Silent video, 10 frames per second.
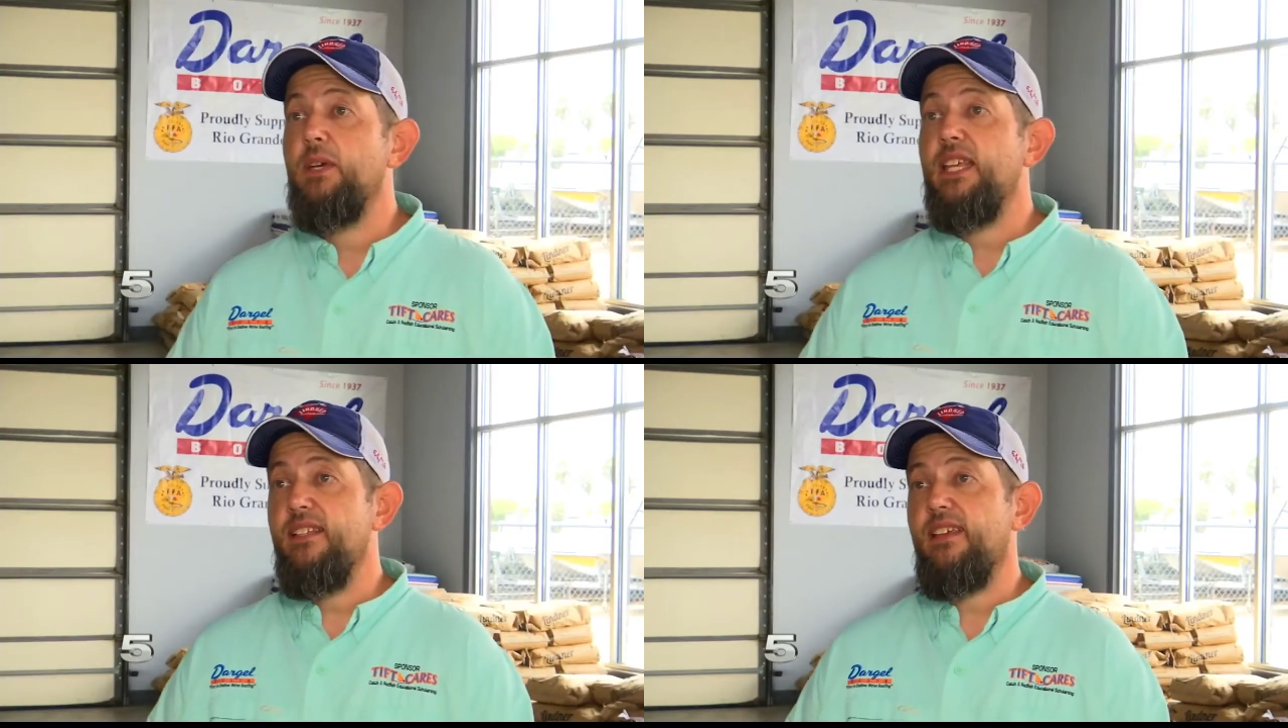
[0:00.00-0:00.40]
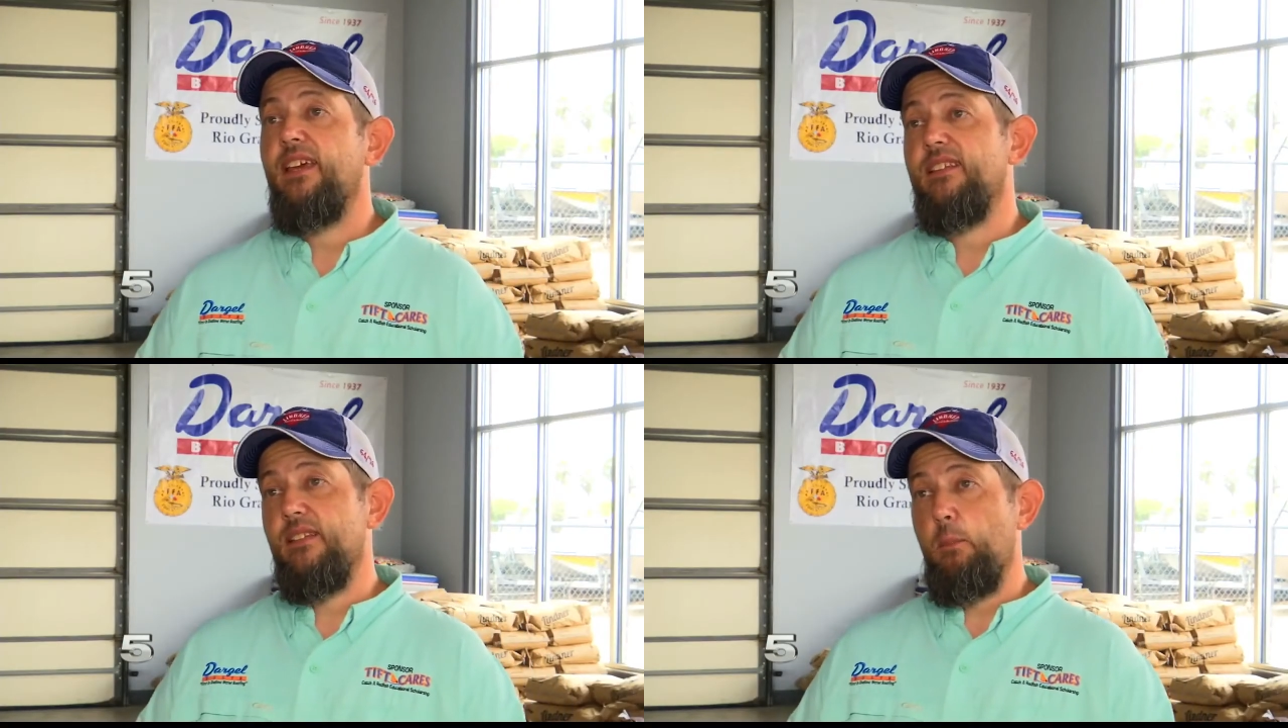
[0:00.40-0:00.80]
of these
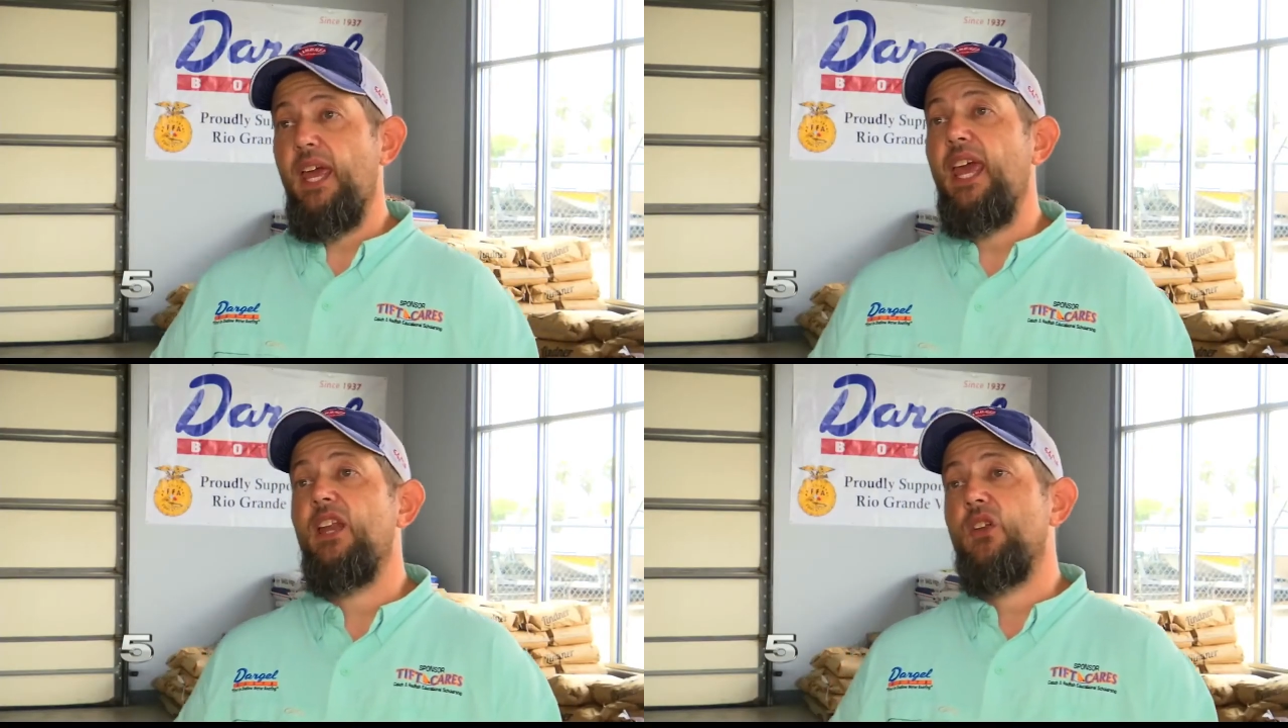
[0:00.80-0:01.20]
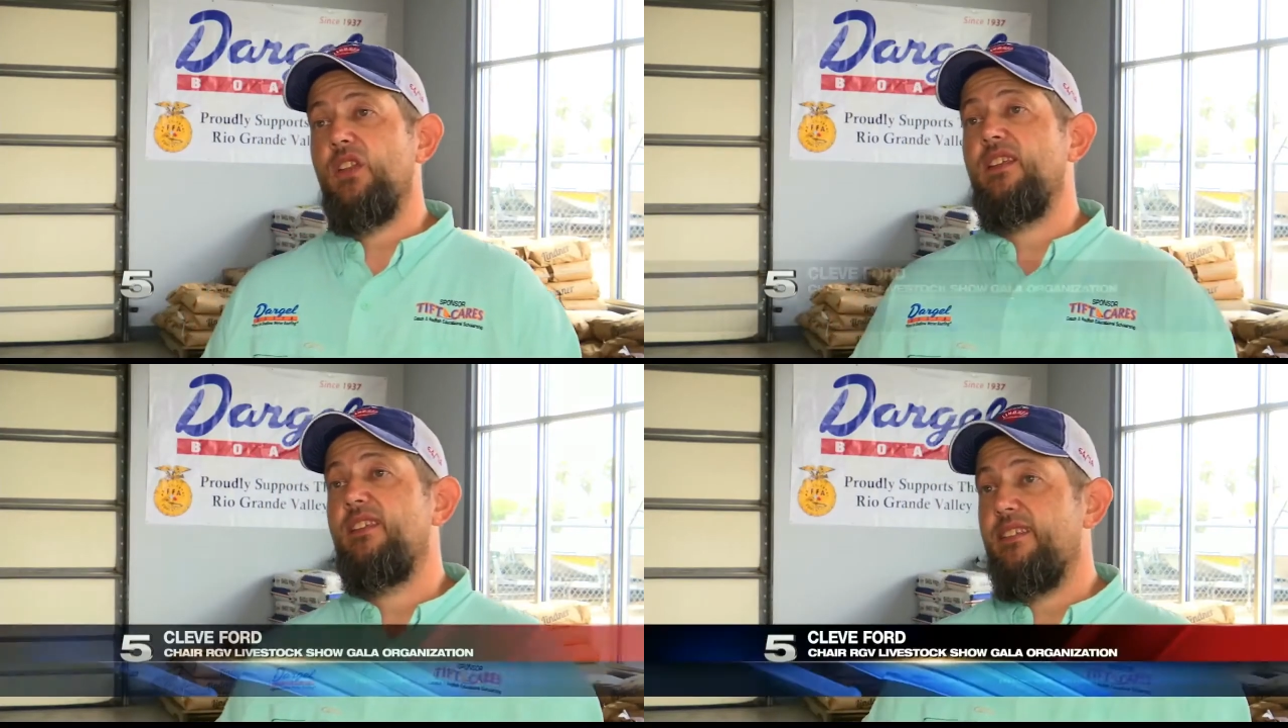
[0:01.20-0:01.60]
kids depend
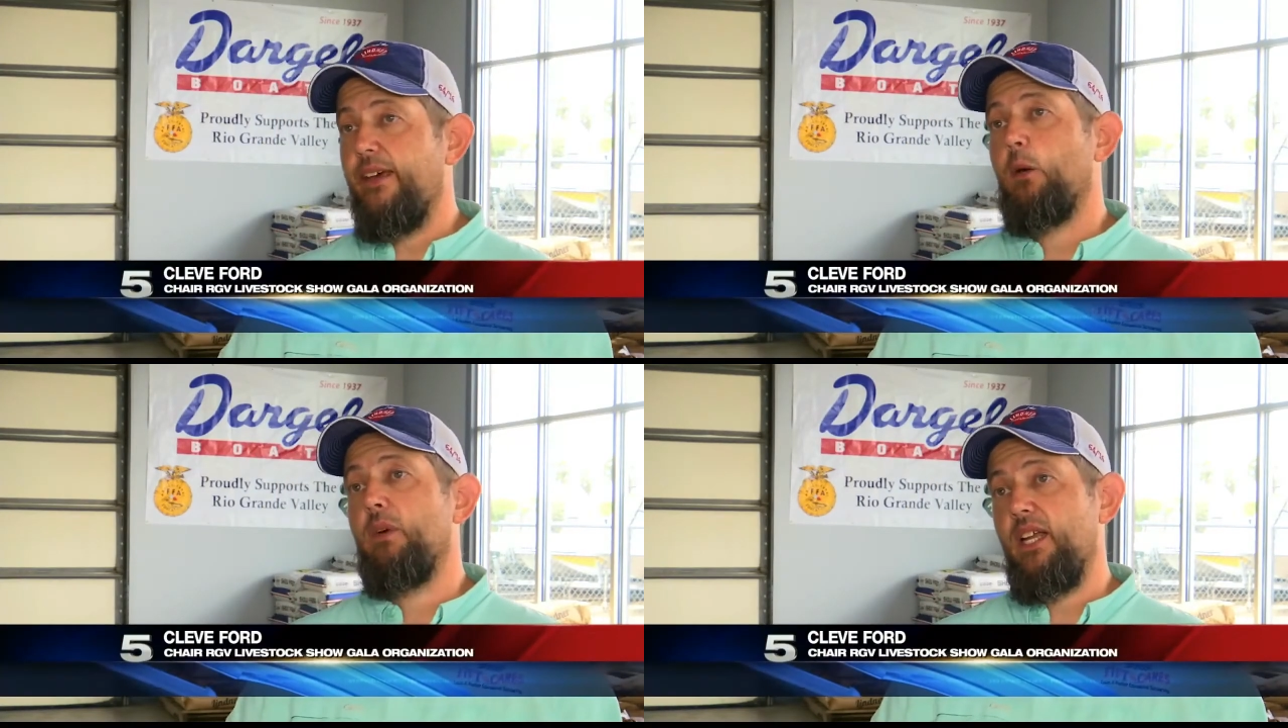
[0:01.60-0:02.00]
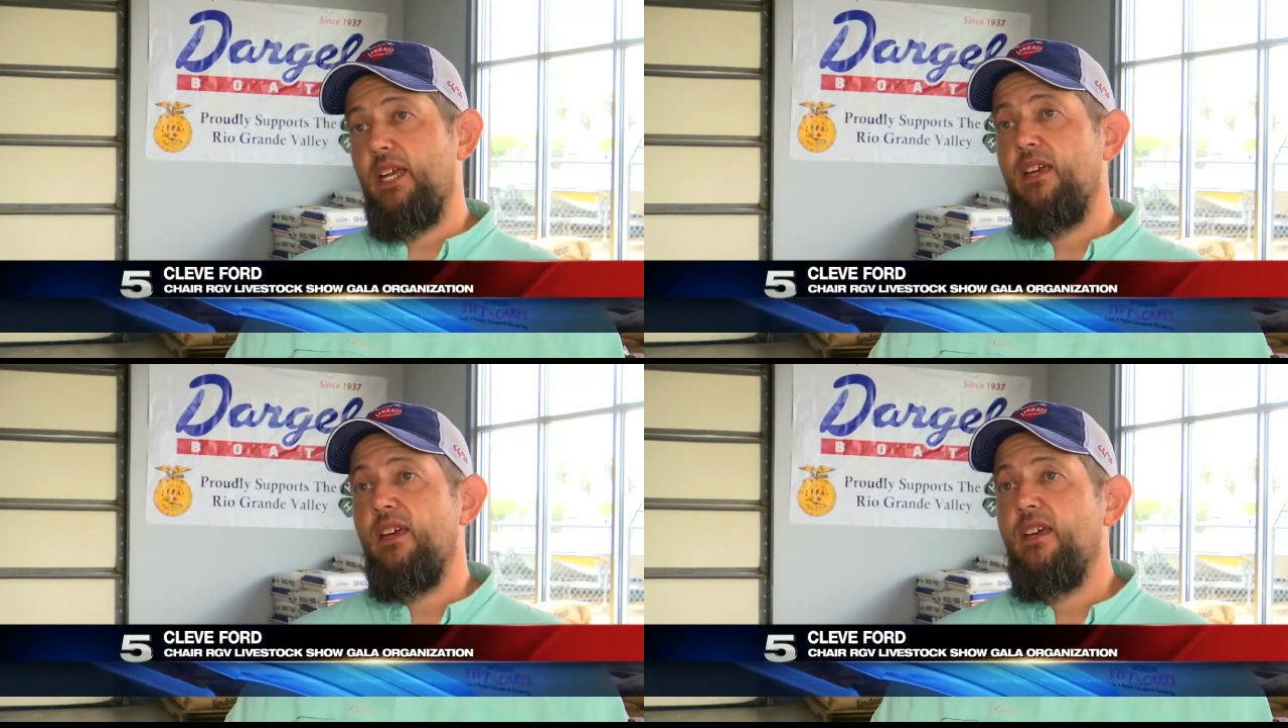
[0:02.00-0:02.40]
on this sale money